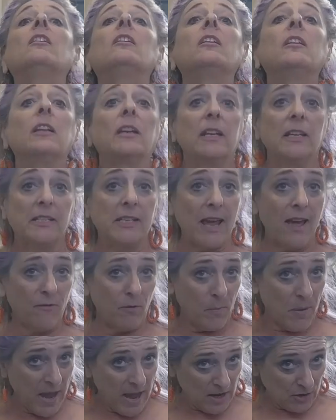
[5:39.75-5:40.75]
You need to have a
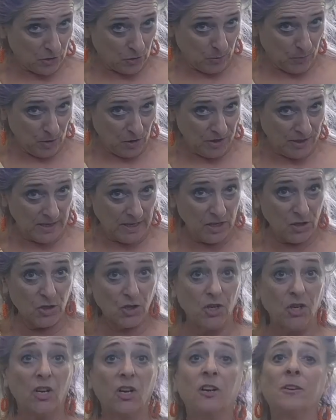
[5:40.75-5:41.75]
pass from your
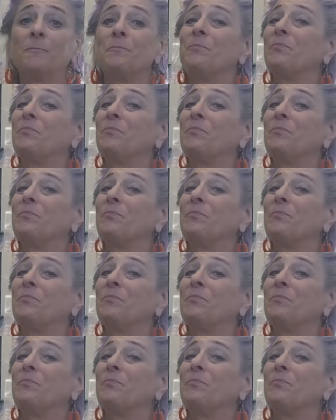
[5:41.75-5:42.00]
teacher.